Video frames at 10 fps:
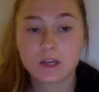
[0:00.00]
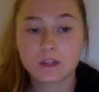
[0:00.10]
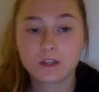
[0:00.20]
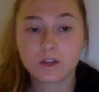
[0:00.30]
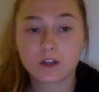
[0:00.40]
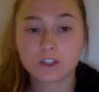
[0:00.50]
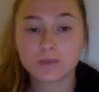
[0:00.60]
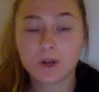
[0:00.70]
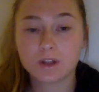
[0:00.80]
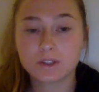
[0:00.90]
The
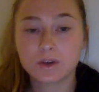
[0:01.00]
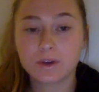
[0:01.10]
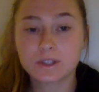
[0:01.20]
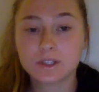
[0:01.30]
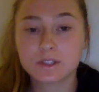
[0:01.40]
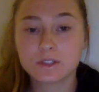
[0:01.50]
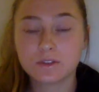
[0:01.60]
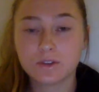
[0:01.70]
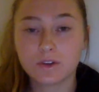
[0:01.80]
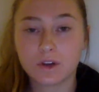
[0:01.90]
long-term consequences due
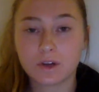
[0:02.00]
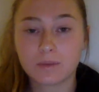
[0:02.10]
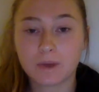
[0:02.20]
to chronic